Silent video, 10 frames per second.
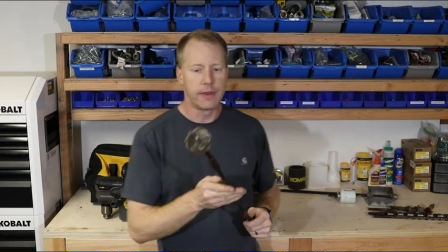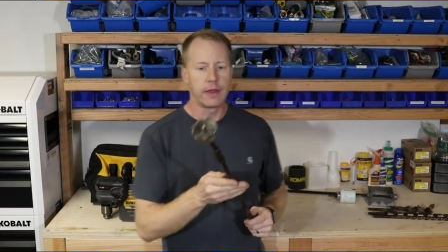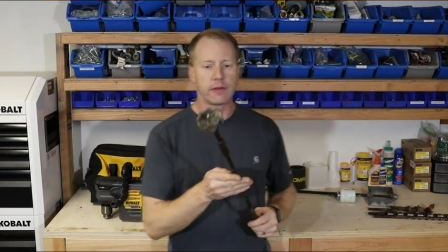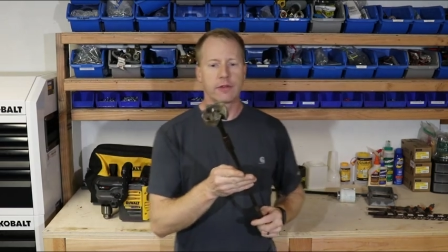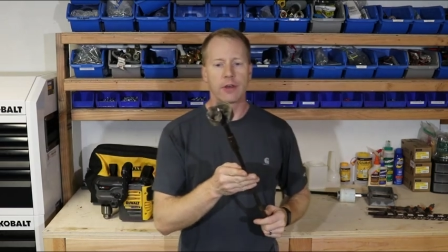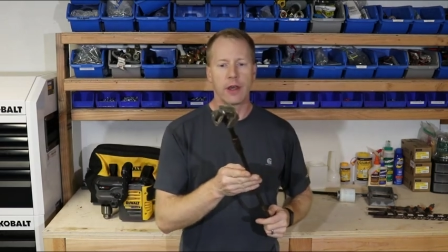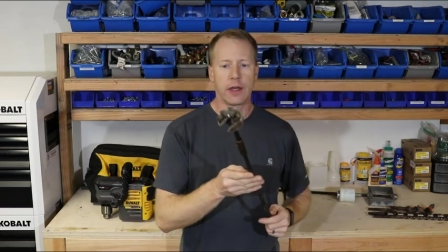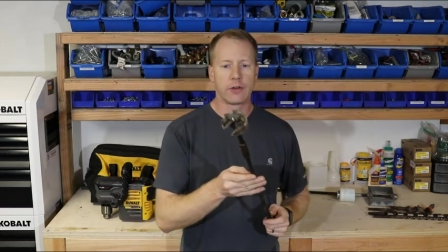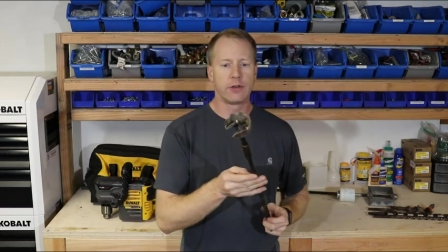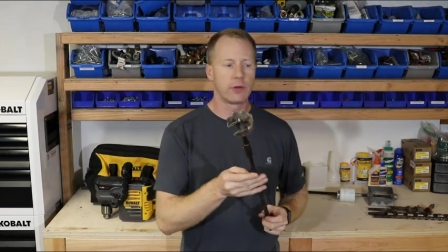this
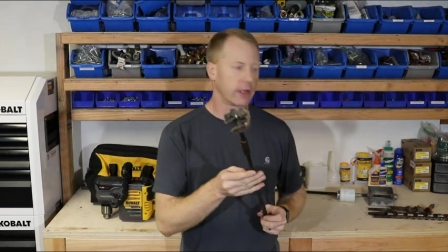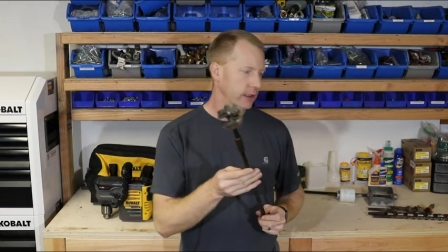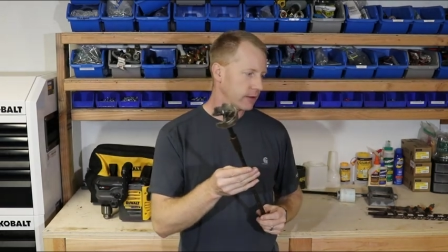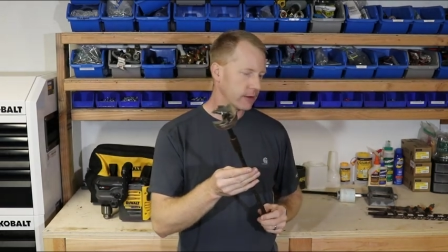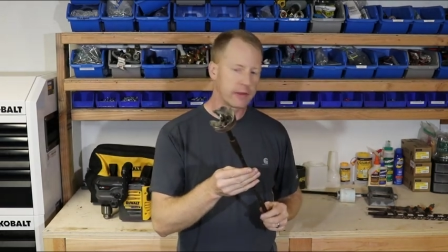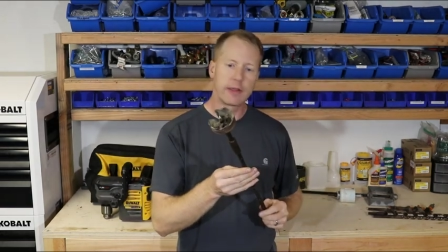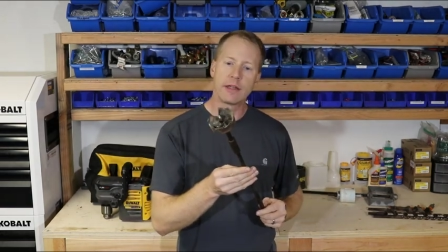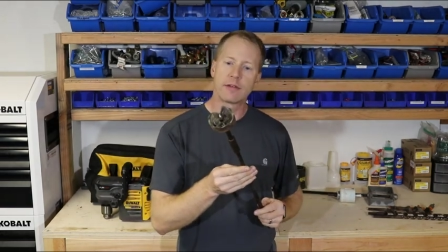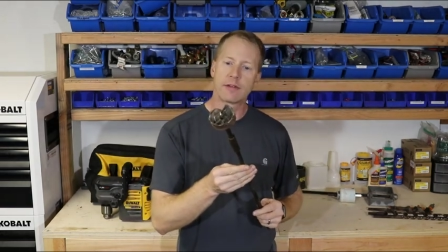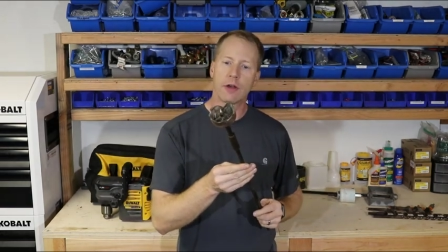2
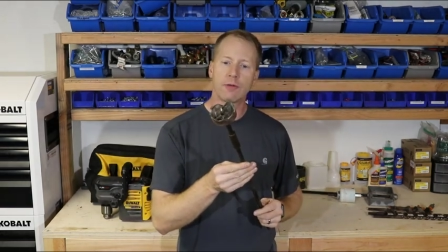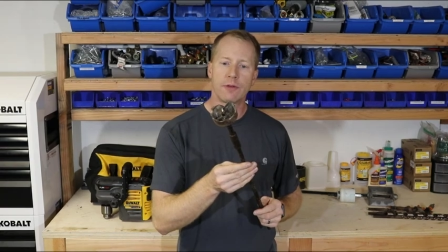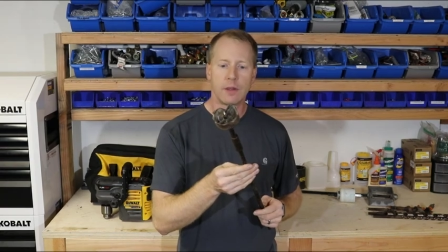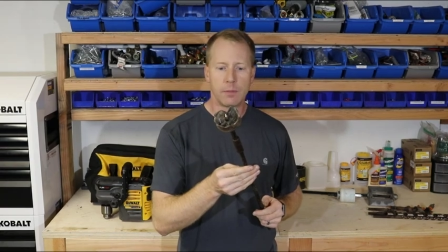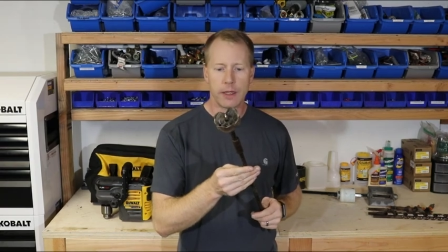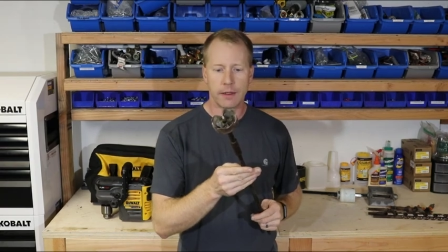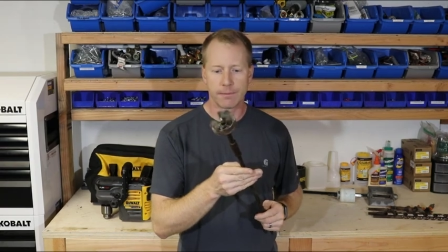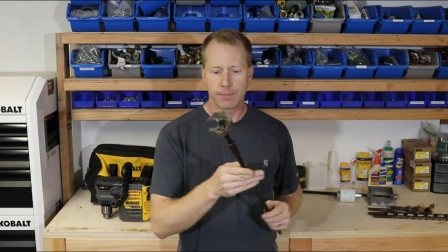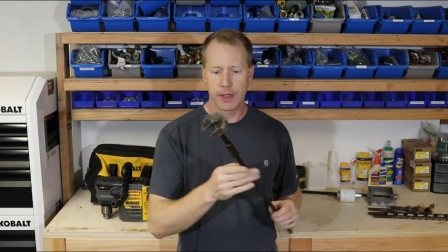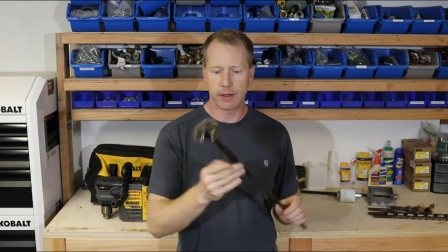9/16 self-feed bit,
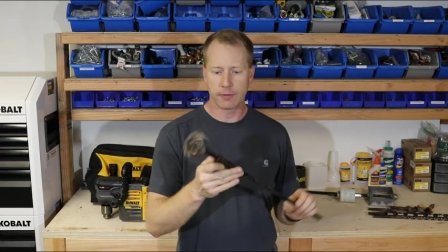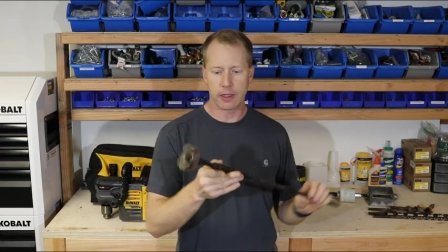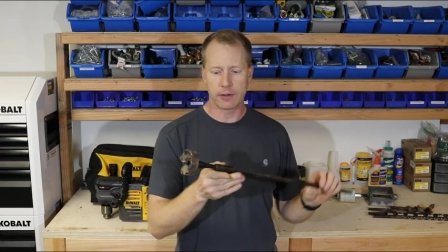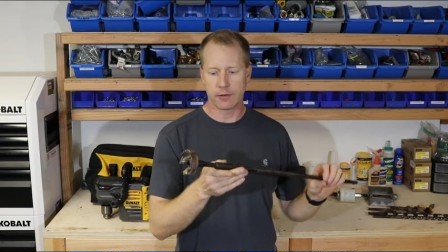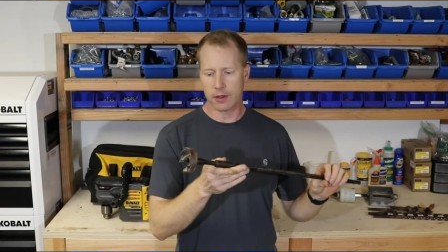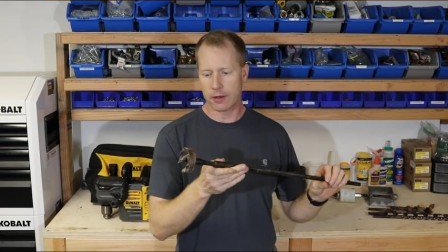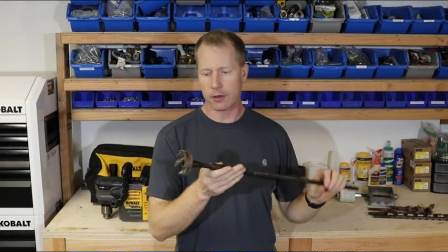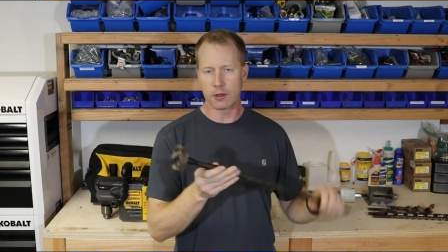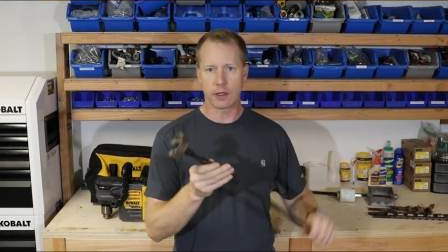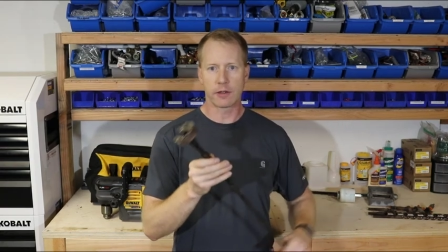and I've got this on a
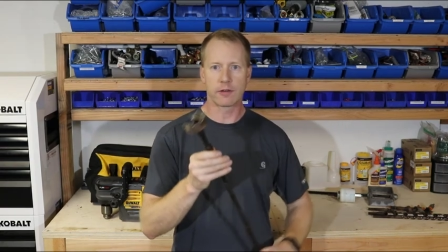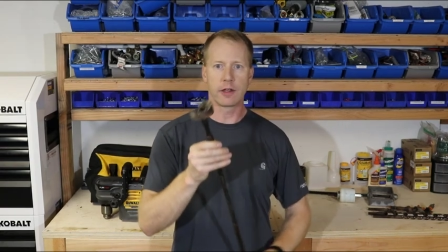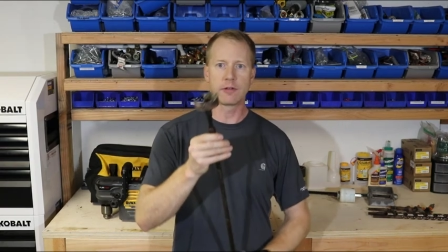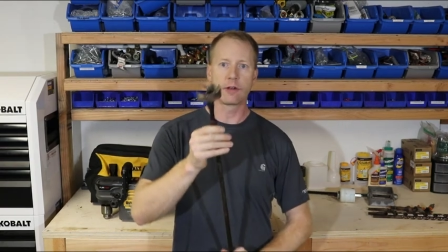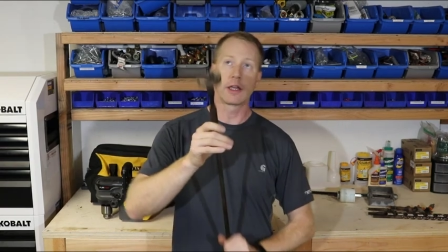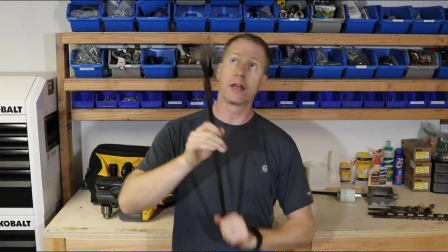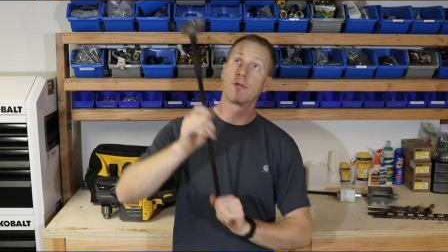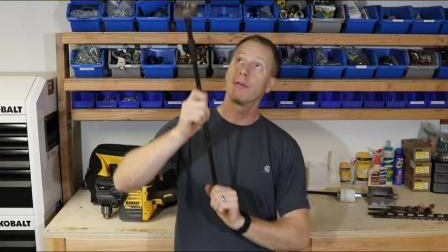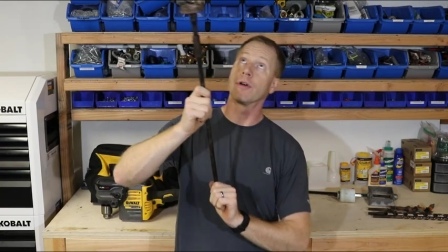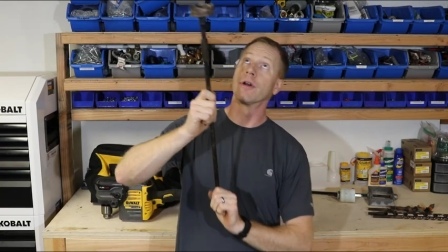long extension again
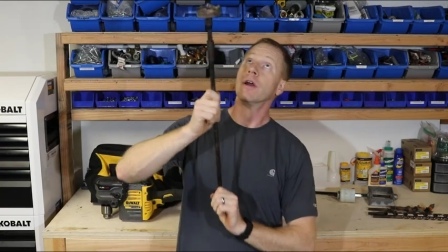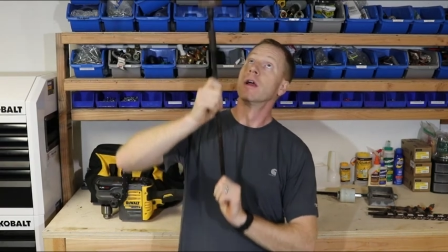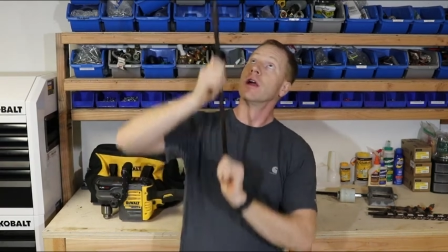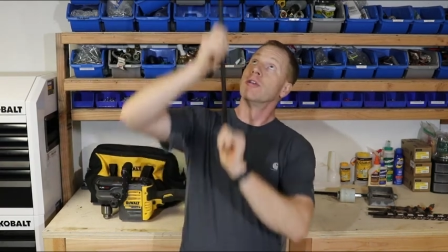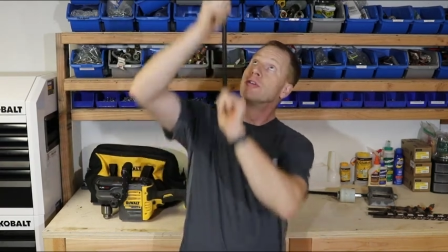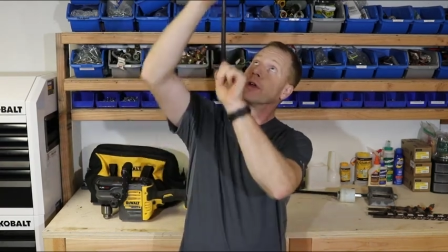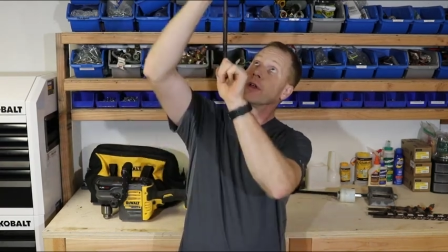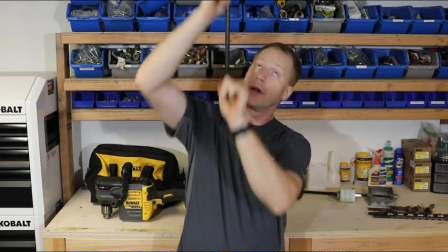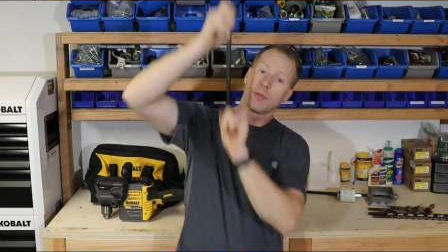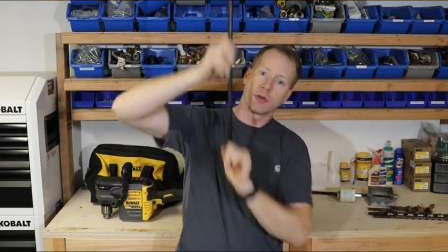for
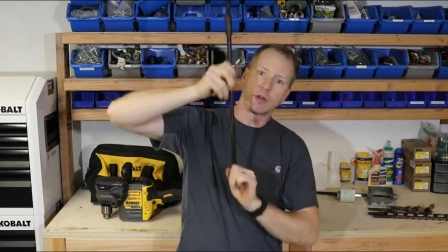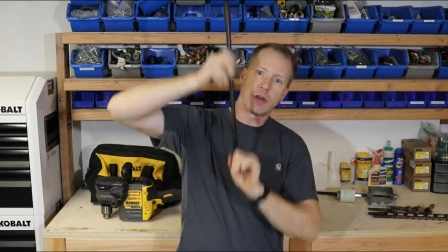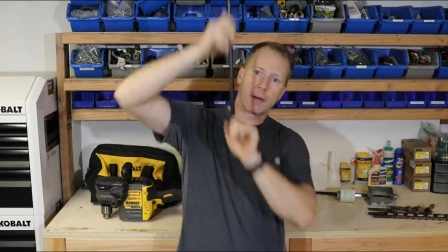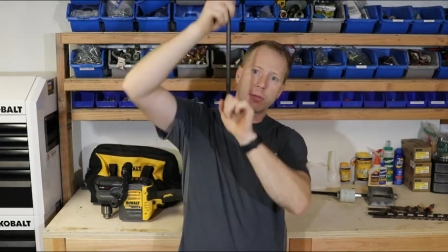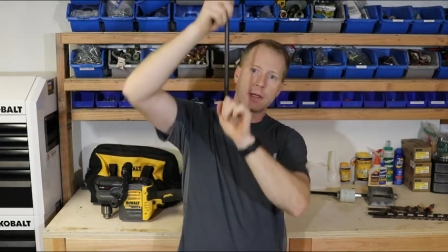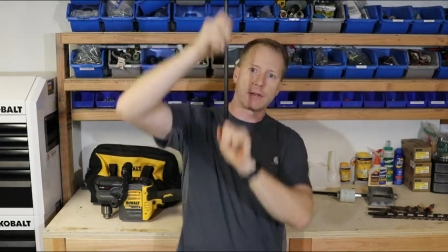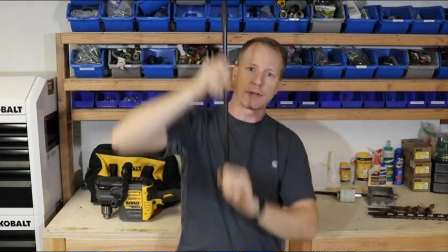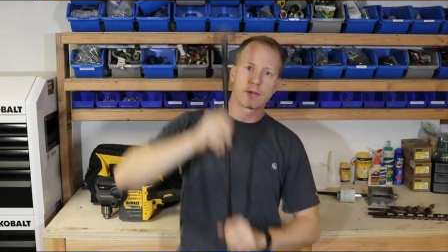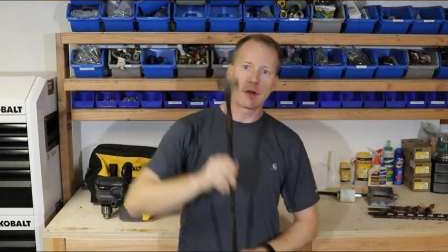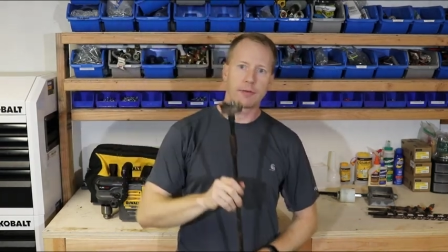drilling up through top plates
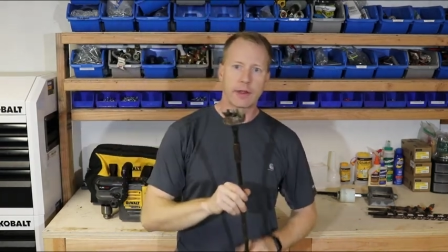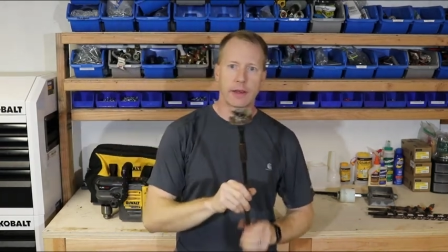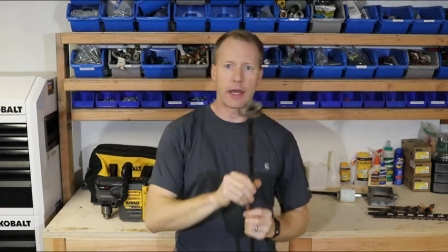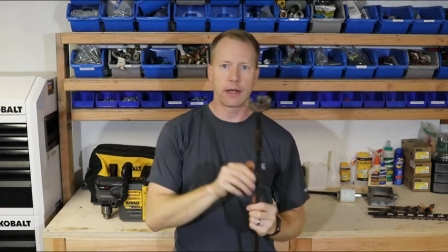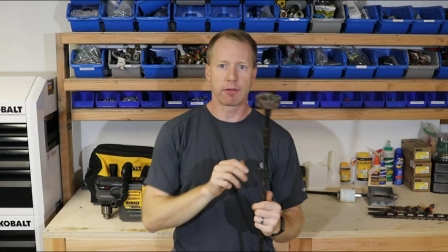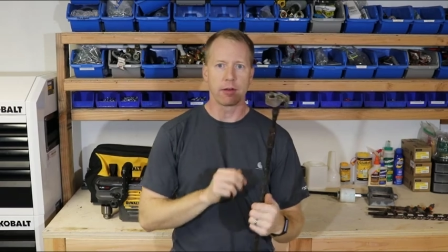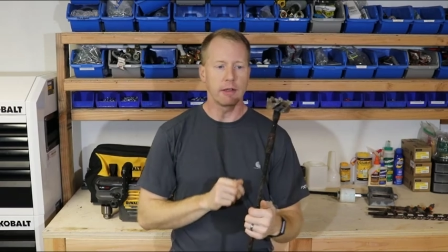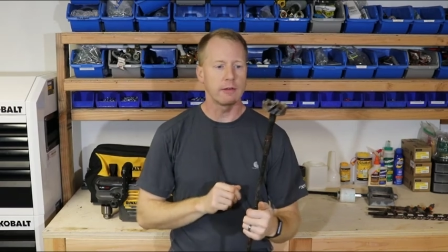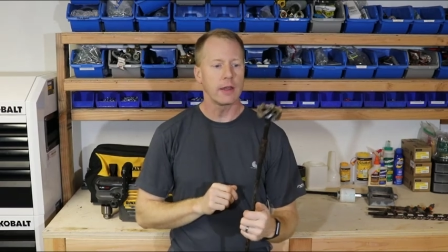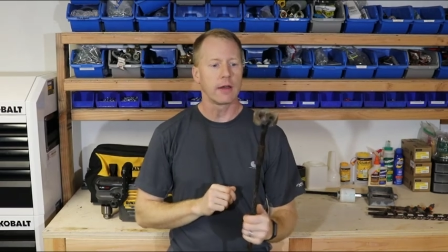and stuff like that. It's
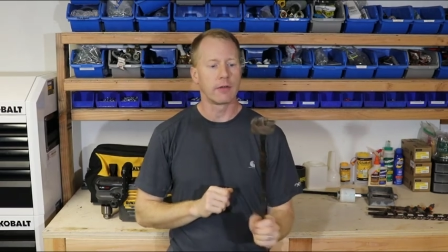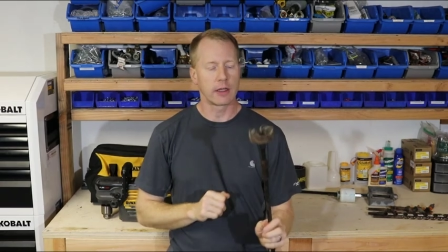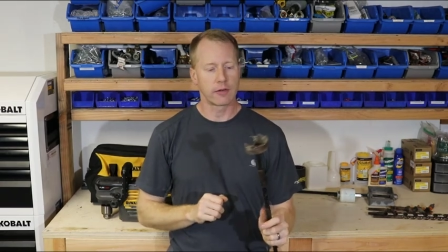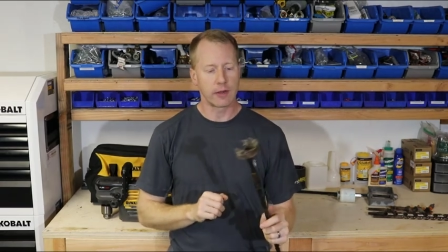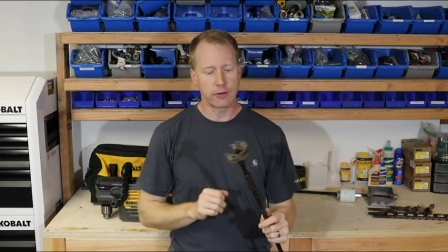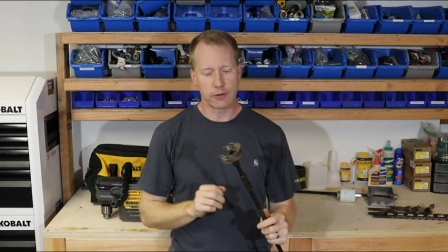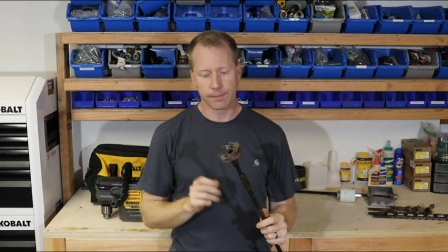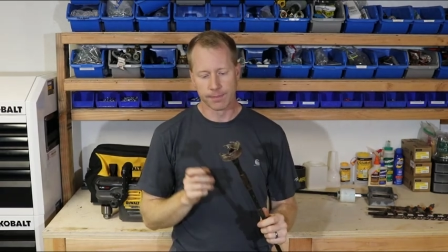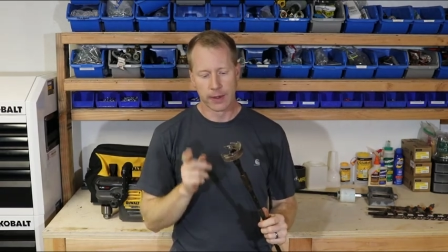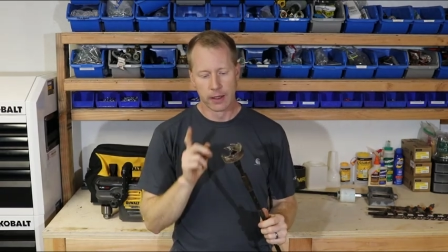nice to have an extension.